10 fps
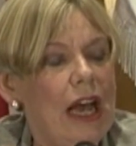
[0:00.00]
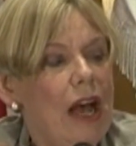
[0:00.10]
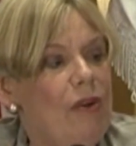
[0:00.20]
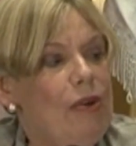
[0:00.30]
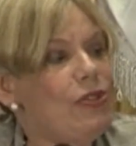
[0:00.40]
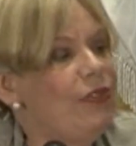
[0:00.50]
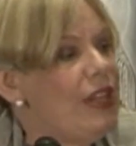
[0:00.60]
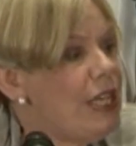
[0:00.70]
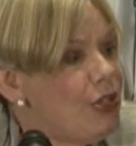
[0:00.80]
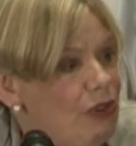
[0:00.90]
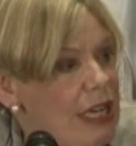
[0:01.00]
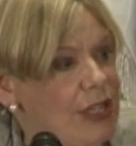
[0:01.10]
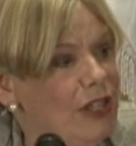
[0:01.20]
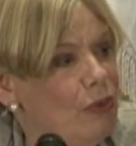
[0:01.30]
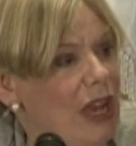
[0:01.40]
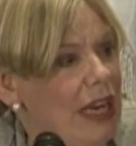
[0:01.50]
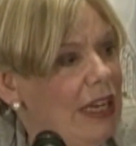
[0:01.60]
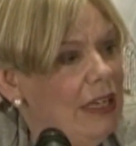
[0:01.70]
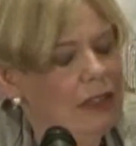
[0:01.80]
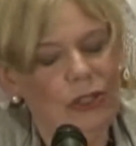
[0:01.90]
Uh, it was for this reason that when
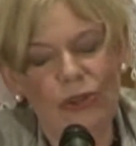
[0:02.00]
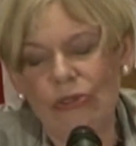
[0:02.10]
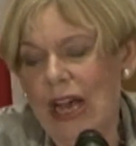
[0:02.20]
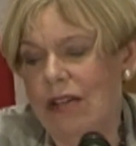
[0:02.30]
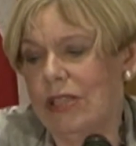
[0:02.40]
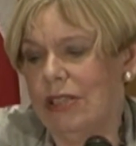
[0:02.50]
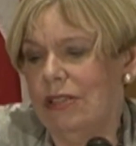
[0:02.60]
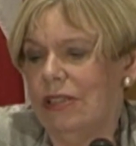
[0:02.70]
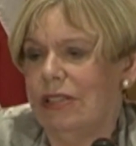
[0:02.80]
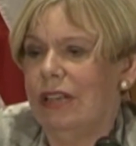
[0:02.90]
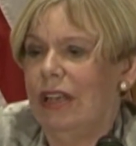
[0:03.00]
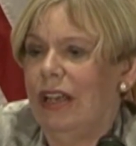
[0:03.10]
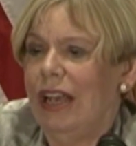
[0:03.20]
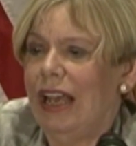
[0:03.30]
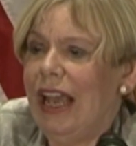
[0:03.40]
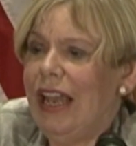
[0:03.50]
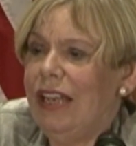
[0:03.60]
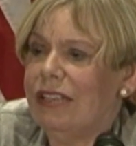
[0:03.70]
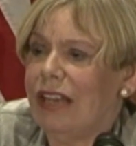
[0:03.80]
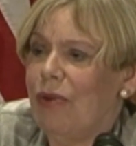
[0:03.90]
in
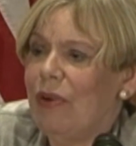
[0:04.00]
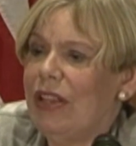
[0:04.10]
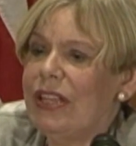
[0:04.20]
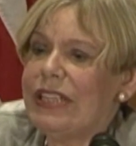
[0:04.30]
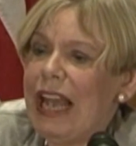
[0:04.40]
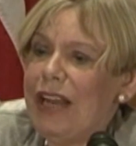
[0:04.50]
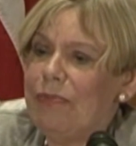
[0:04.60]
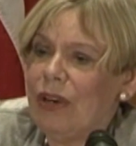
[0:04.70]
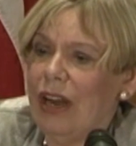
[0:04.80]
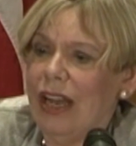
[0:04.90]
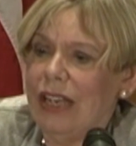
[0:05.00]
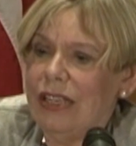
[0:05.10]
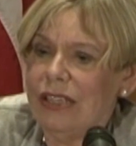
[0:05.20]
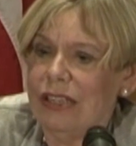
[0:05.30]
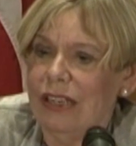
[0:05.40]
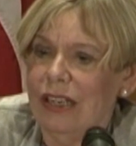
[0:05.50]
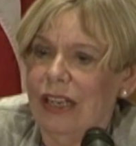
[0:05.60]
2008 I won the TED Prize,